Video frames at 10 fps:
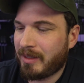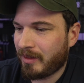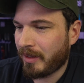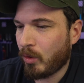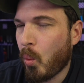
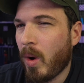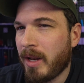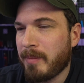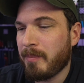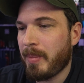like
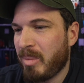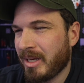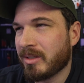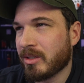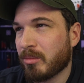one
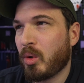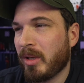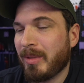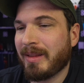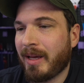big
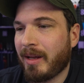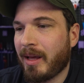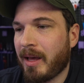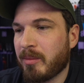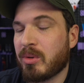disappointment that
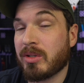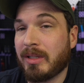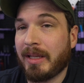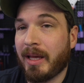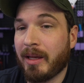I
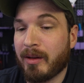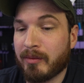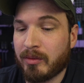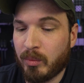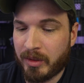personally
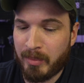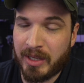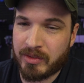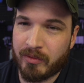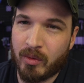have with the
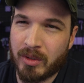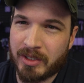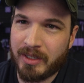Master Forge,